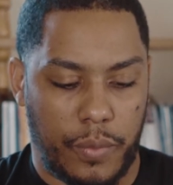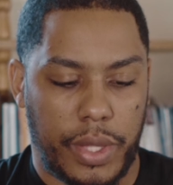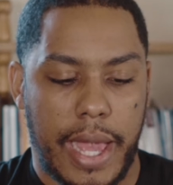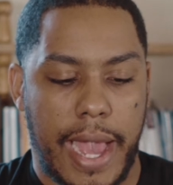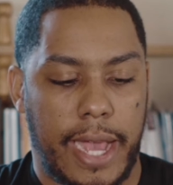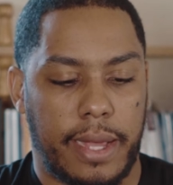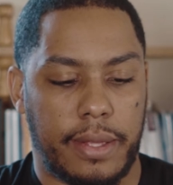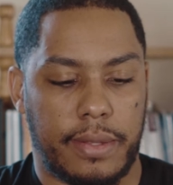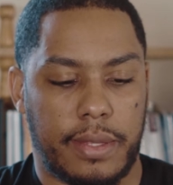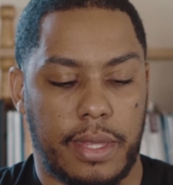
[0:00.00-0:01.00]
We can
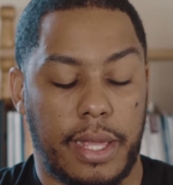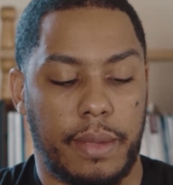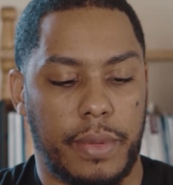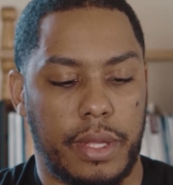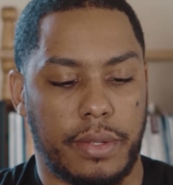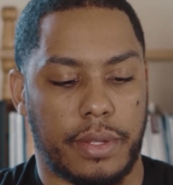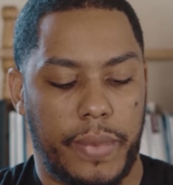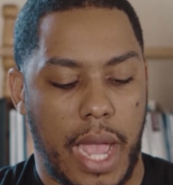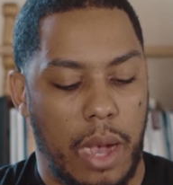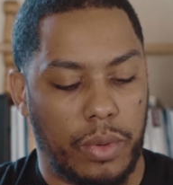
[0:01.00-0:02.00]
add to the image.
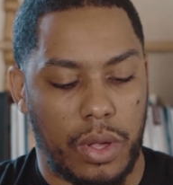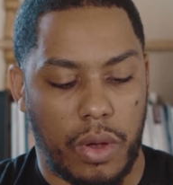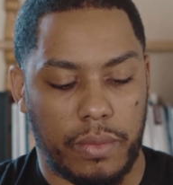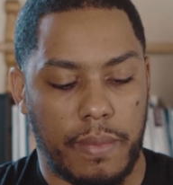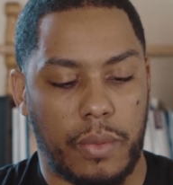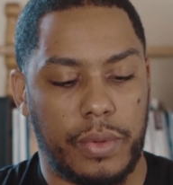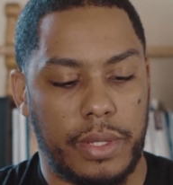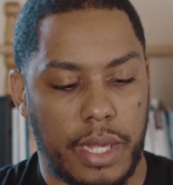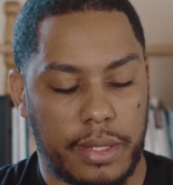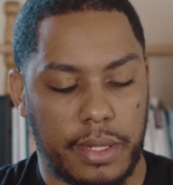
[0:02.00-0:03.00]
I would go over my
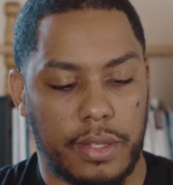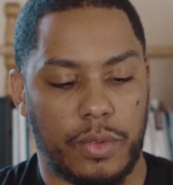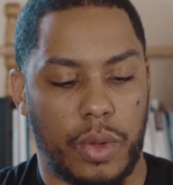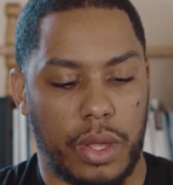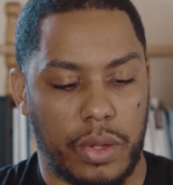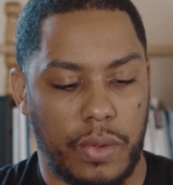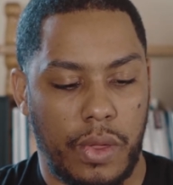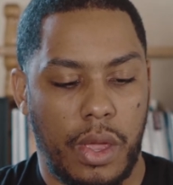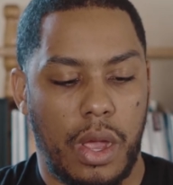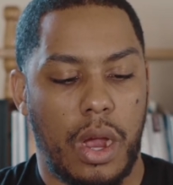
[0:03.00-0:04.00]
retouching as well.
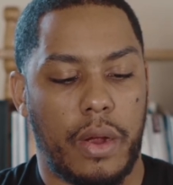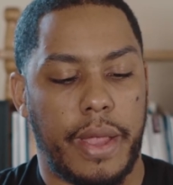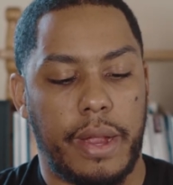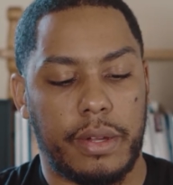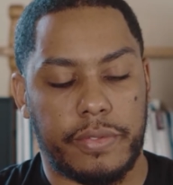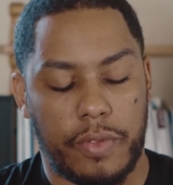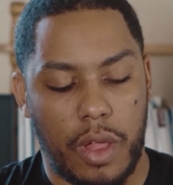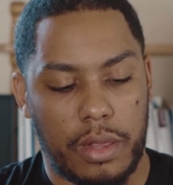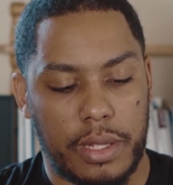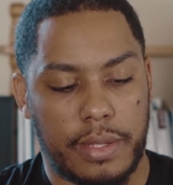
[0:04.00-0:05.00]
Her hair is
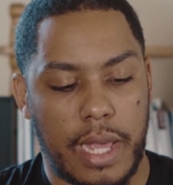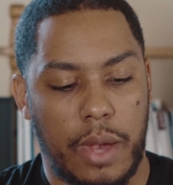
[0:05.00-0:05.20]
flawless.